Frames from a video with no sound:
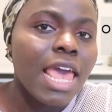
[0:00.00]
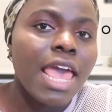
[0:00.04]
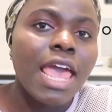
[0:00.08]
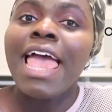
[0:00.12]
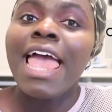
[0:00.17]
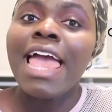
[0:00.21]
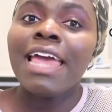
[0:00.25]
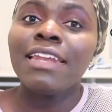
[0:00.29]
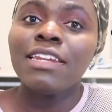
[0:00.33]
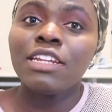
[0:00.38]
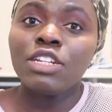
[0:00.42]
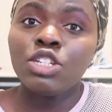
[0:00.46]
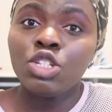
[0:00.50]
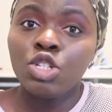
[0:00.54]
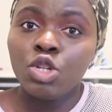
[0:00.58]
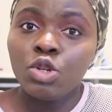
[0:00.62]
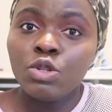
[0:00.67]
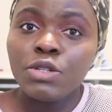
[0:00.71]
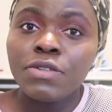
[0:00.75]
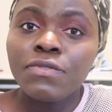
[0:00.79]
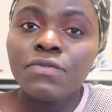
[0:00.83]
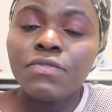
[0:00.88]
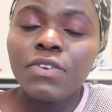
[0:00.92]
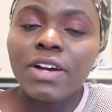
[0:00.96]
And the
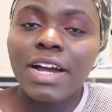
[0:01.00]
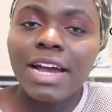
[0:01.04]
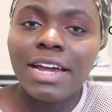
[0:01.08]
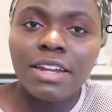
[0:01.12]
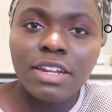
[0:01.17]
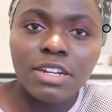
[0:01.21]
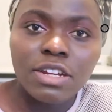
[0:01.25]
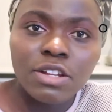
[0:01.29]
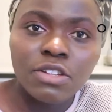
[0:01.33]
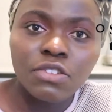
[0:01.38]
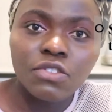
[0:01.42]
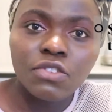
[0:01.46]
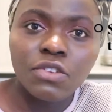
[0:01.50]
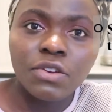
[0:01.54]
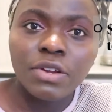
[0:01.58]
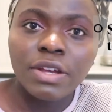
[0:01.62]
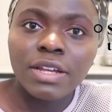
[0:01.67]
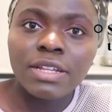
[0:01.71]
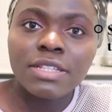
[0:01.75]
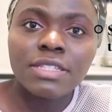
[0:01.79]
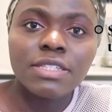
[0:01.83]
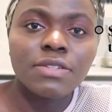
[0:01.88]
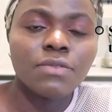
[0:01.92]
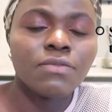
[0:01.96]
tuition for Canadian
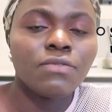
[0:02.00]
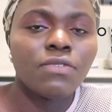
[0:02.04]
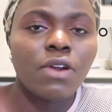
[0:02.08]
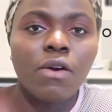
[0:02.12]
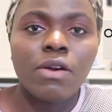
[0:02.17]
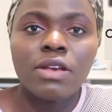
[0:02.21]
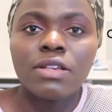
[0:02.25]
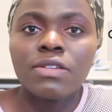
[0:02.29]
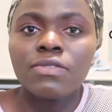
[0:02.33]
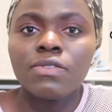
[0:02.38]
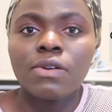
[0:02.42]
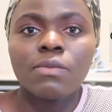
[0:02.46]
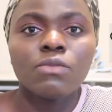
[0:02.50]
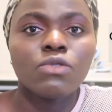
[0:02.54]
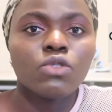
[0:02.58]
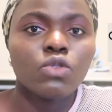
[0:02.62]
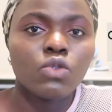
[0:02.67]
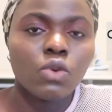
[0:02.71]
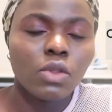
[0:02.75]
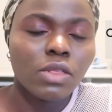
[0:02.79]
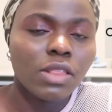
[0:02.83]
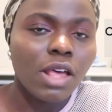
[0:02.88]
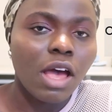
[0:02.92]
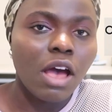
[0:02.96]
students varies from
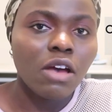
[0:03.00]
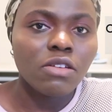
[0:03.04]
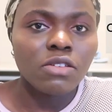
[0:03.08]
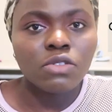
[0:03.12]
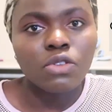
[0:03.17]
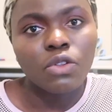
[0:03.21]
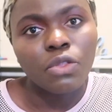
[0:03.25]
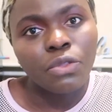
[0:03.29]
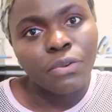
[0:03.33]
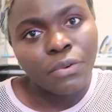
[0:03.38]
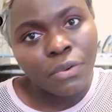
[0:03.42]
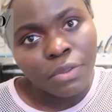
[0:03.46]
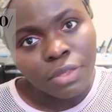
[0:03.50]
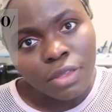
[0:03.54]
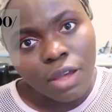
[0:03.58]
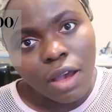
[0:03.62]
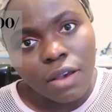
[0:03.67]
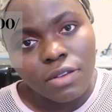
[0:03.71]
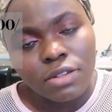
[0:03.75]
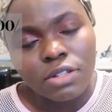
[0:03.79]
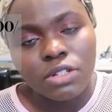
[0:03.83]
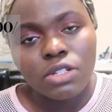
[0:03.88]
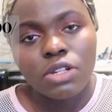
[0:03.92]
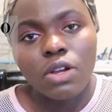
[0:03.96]
$2,000 to
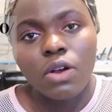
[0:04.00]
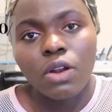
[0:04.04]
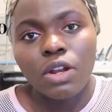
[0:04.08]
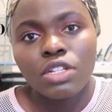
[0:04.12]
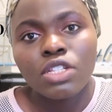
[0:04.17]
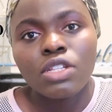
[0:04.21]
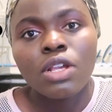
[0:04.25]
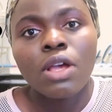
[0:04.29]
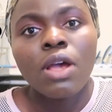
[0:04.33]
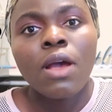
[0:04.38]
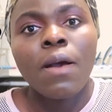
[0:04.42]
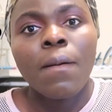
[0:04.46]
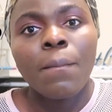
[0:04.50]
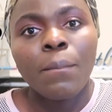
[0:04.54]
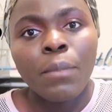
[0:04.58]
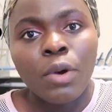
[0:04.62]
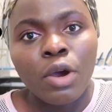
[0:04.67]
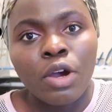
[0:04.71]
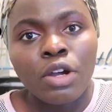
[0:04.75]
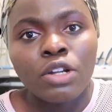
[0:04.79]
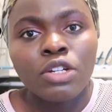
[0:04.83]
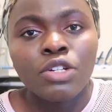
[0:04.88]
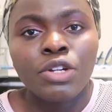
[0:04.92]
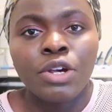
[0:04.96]
$3,000
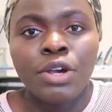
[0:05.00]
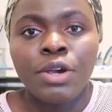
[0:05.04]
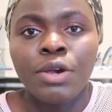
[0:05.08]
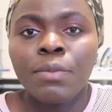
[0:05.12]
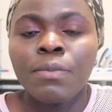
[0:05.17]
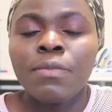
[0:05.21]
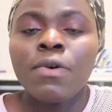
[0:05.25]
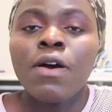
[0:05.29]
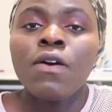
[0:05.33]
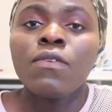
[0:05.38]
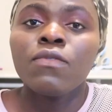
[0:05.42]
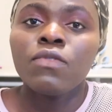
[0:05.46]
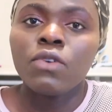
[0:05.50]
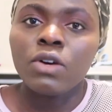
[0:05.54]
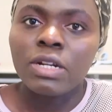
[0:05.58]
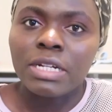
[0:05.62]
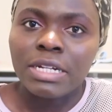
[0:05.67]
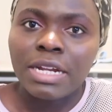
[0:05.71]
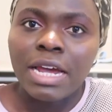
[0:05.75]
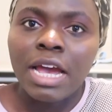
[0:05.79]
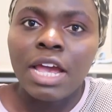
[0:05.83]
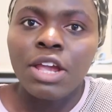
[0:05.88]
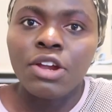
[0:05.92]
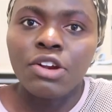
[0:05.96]
per term for
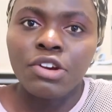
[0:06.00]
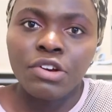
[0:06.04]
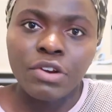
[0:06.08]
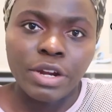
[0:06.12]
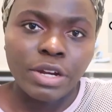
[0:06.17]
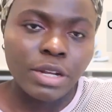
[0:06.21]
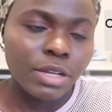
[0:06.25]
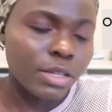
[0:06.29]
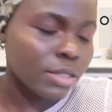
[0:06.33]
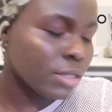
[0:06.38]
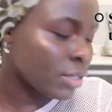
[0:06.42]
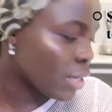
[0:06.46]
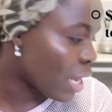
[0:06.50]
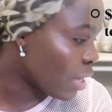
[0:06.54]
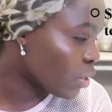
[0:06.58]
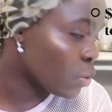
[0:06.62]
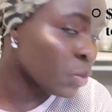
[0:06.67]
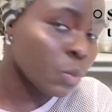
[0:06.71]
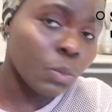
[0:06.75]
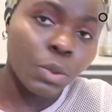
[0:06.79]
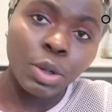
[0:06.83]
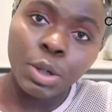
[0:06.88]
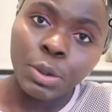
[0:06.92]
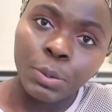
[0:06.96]
9 credits
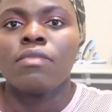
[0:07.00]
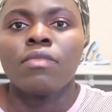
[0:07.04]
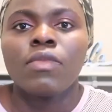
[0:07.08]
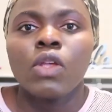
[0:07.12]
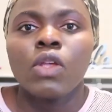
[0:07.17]
as well.